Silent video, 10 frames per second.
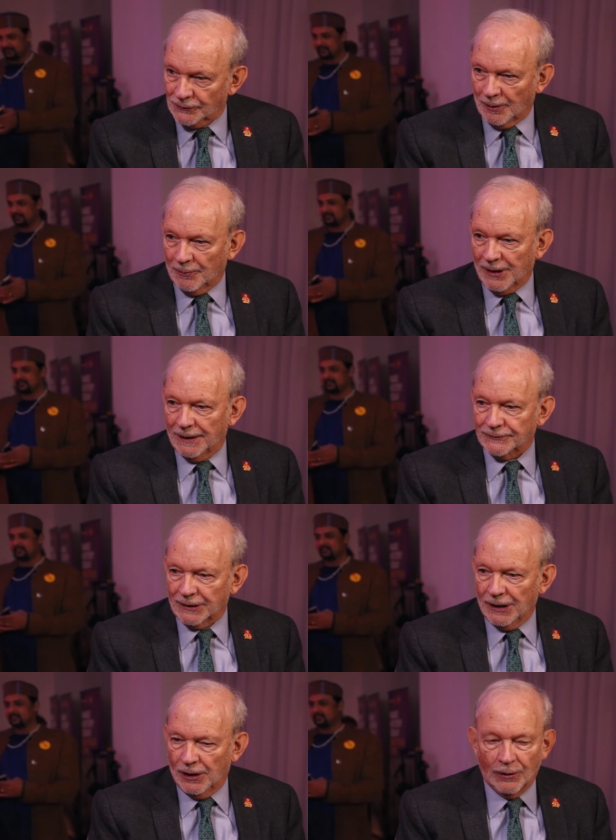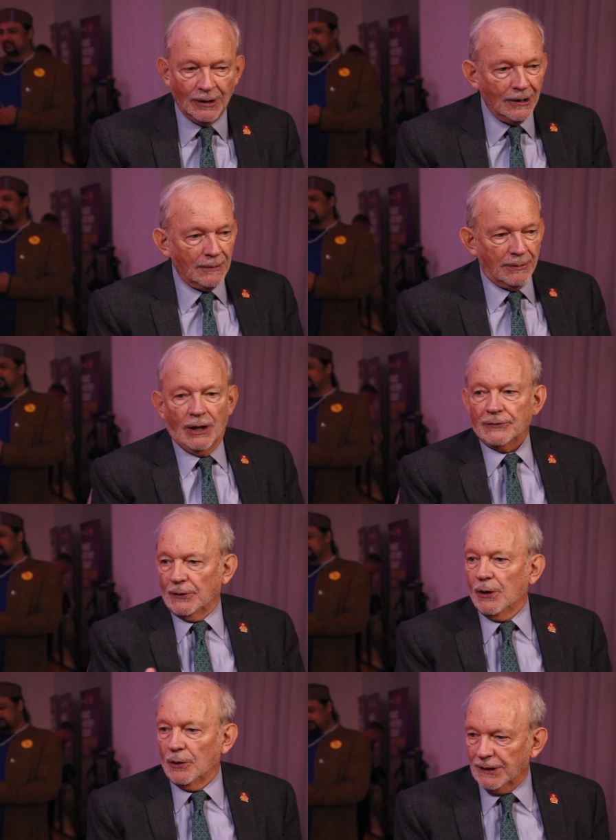where we have to go, but
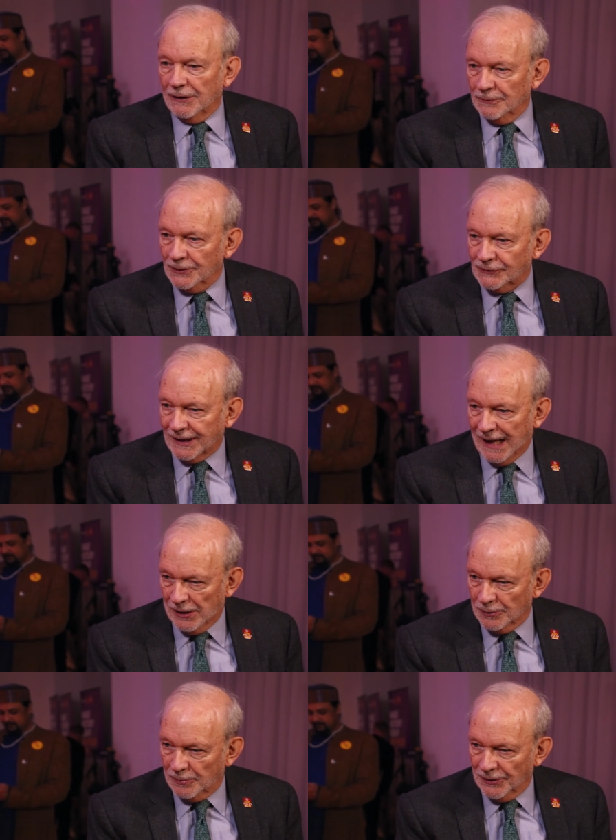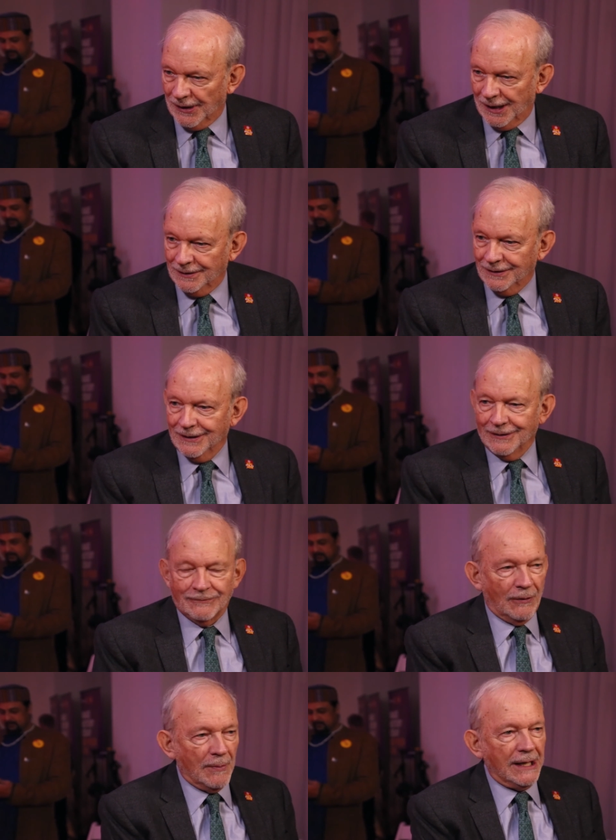also hold governments accountable then
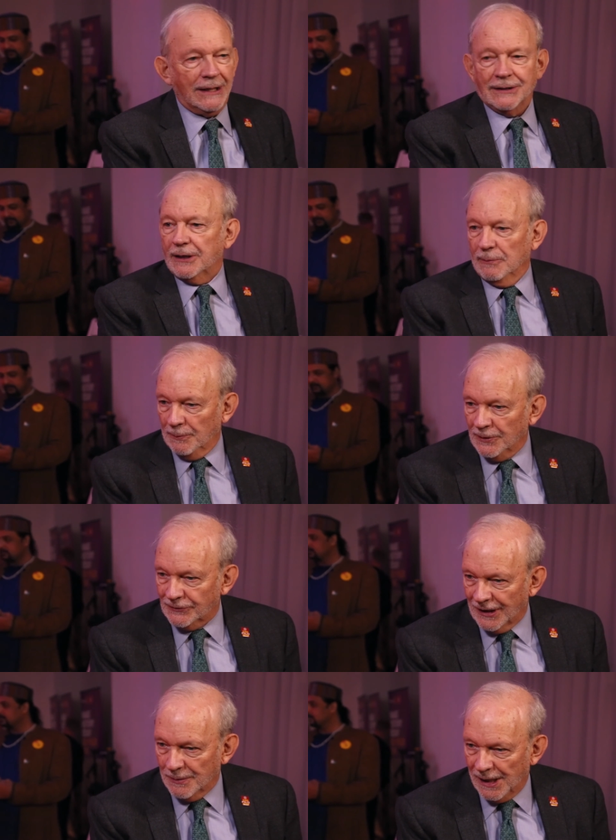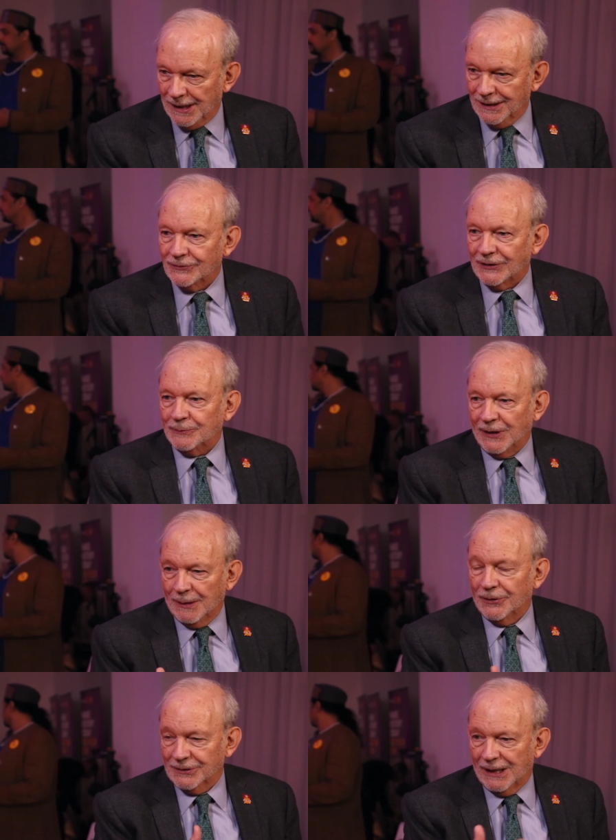for meeting the commitments they made in
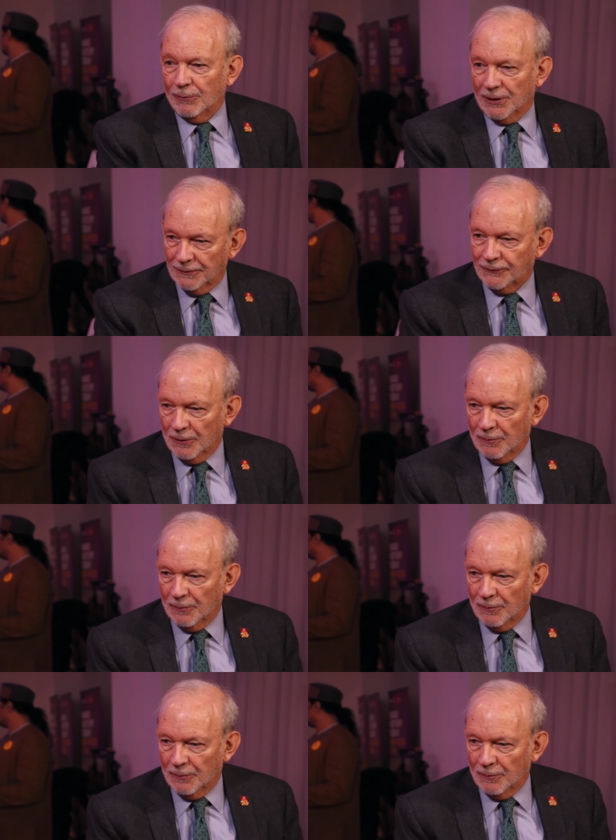September at that wonderful